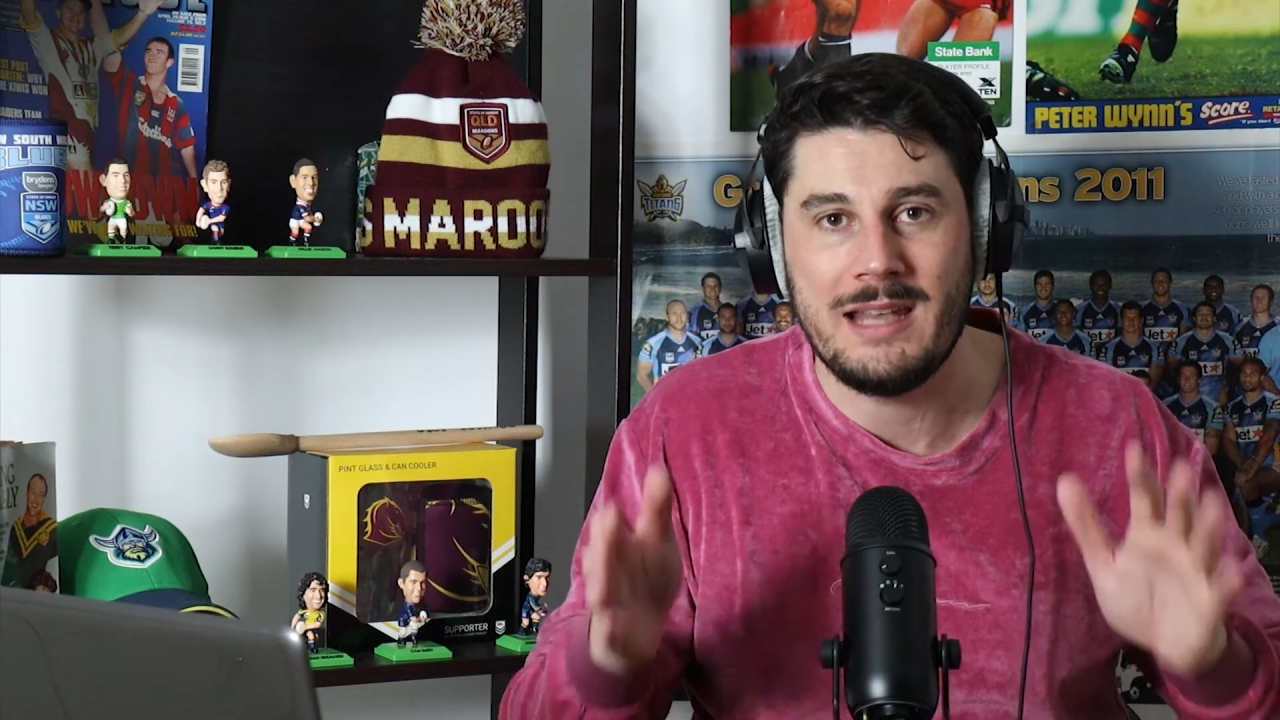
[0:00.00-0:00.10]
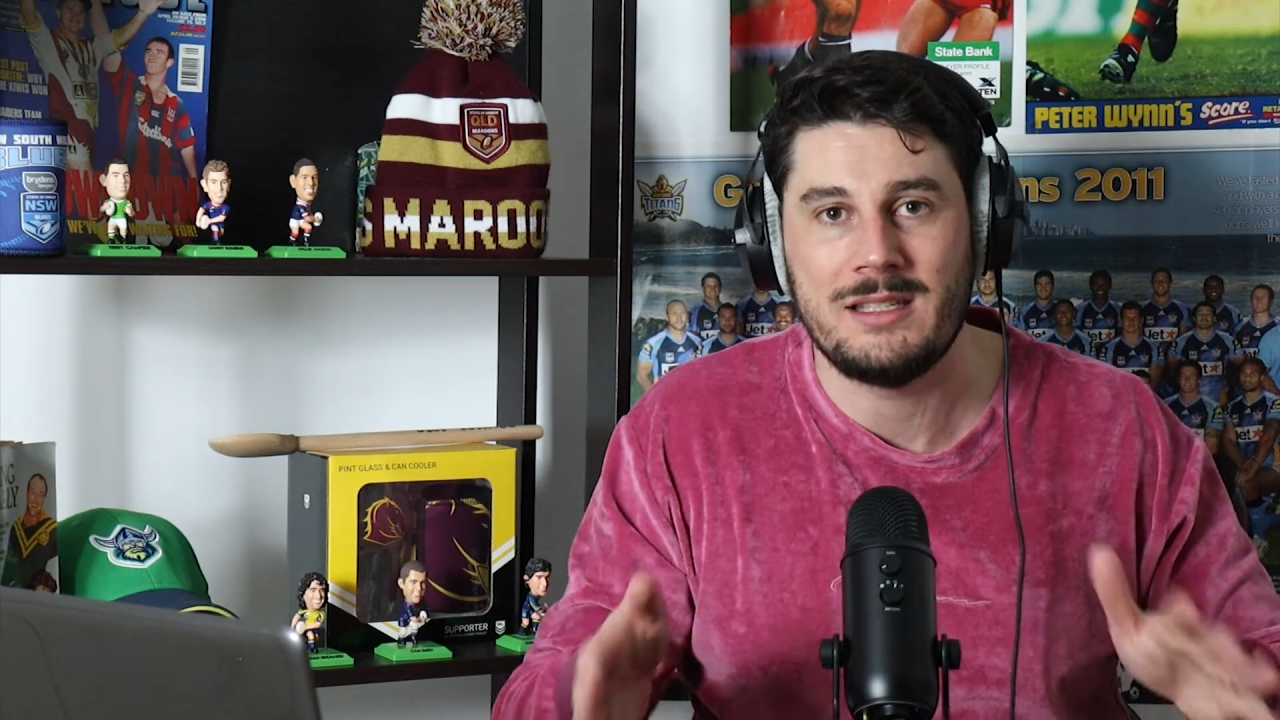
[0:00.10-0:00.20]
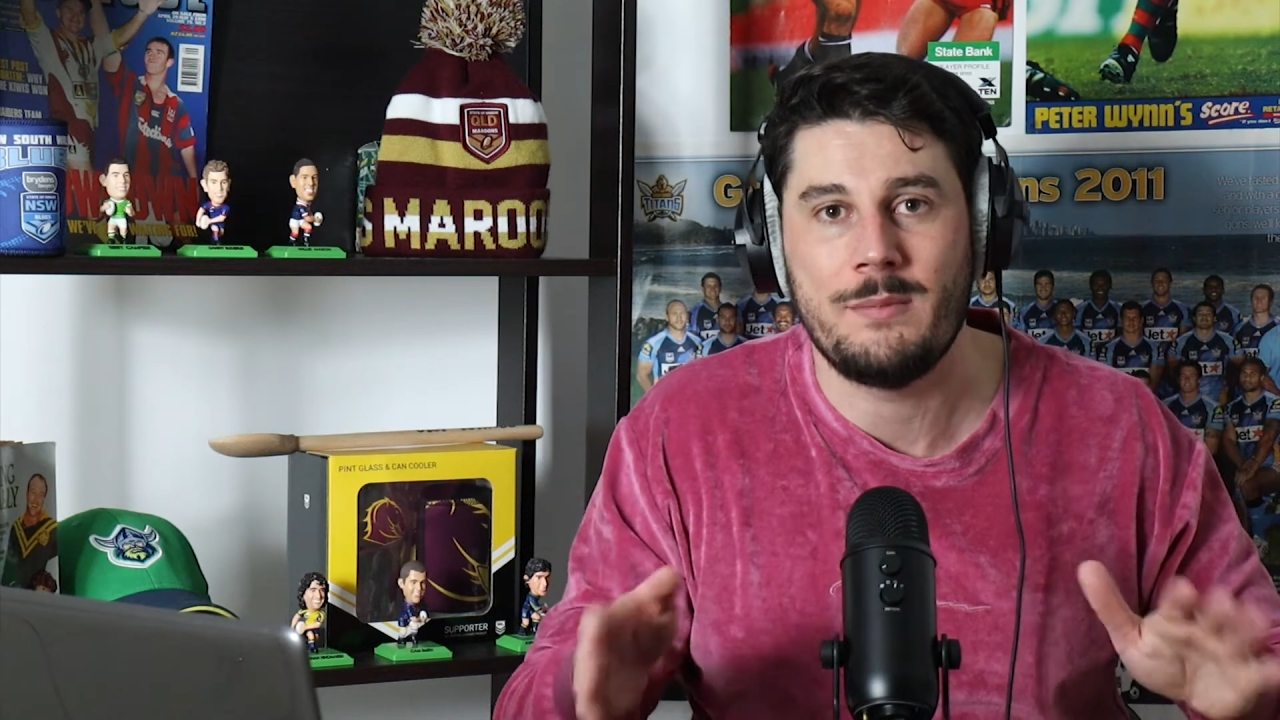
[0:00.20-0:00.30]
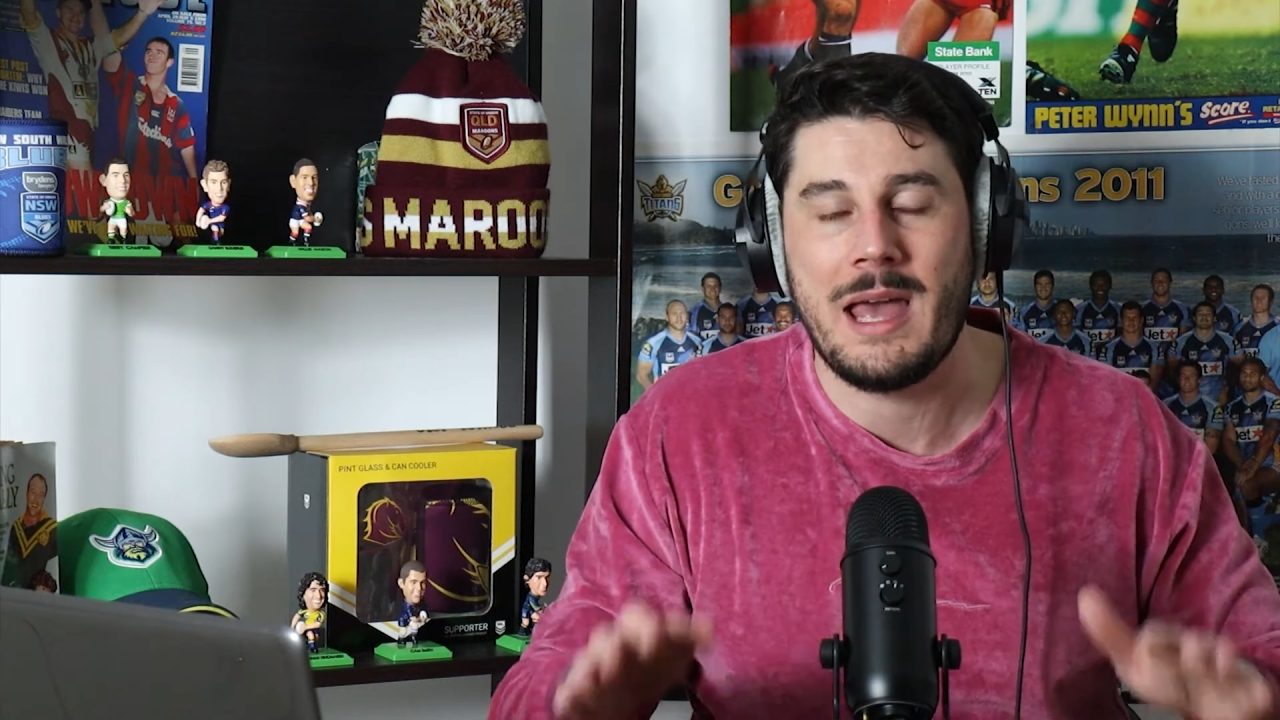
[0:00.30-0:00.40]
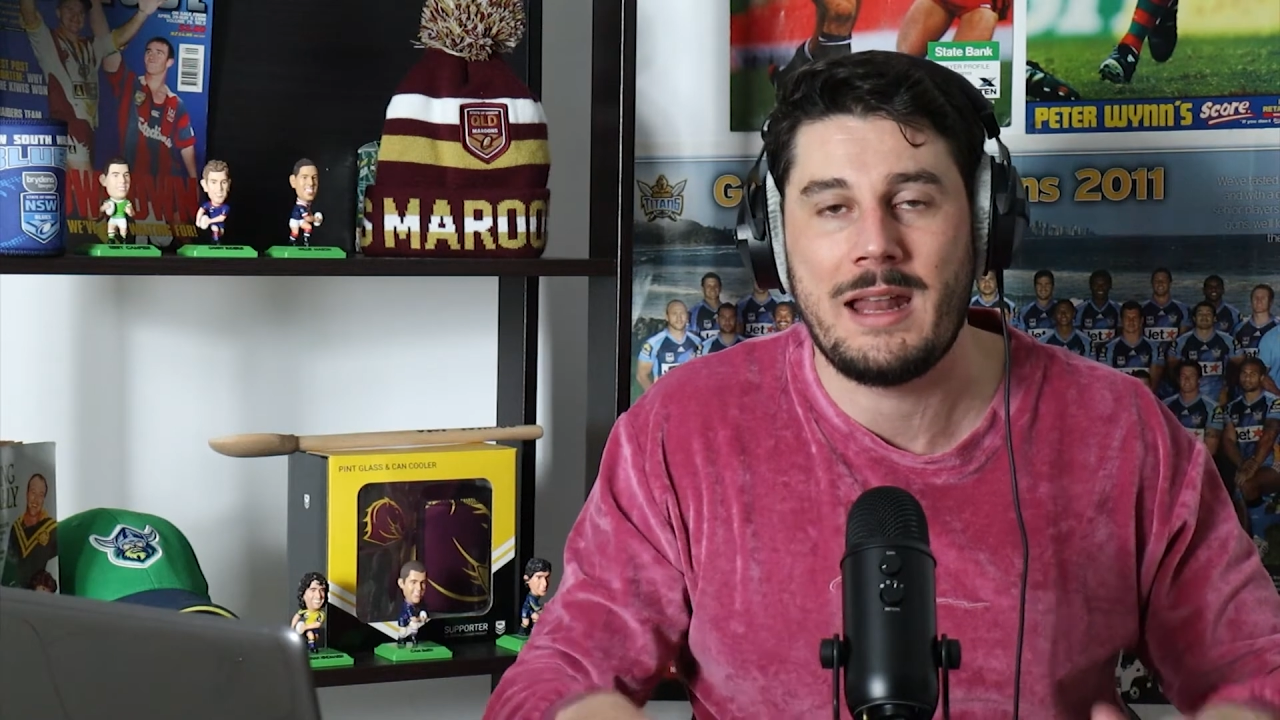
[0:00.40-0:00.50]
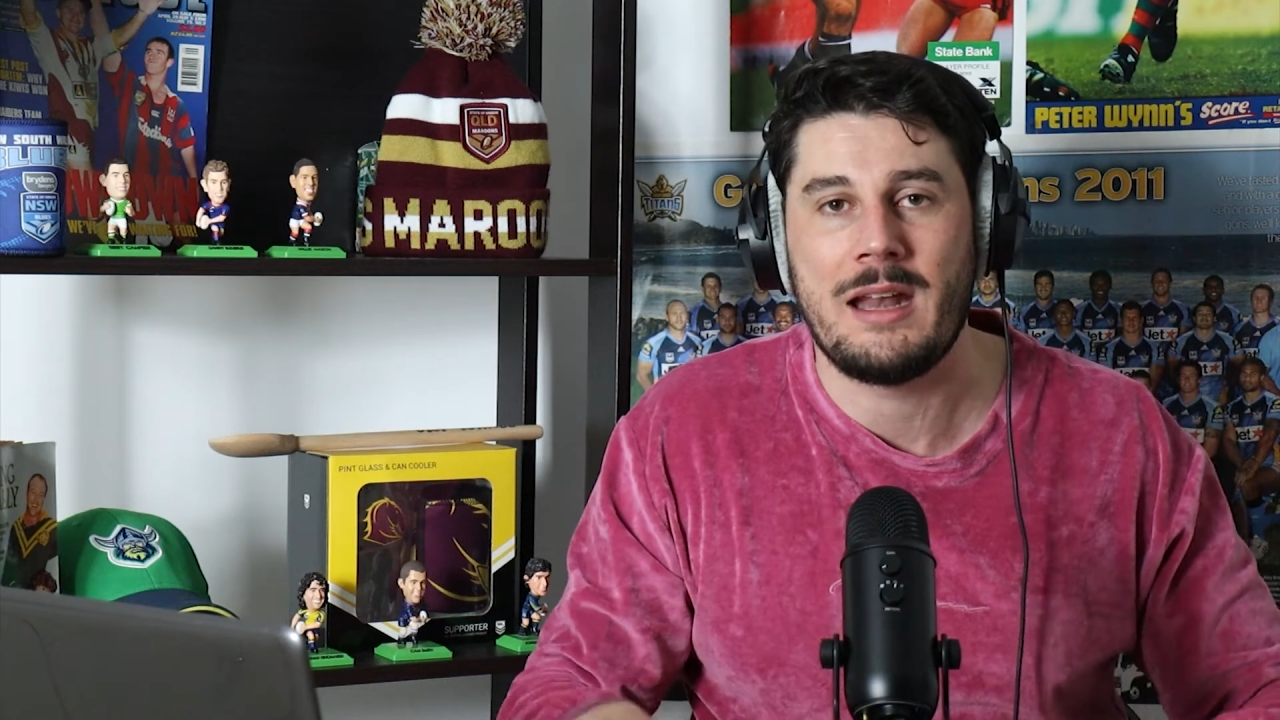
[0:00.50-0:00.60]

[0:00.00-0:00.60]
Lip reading: is about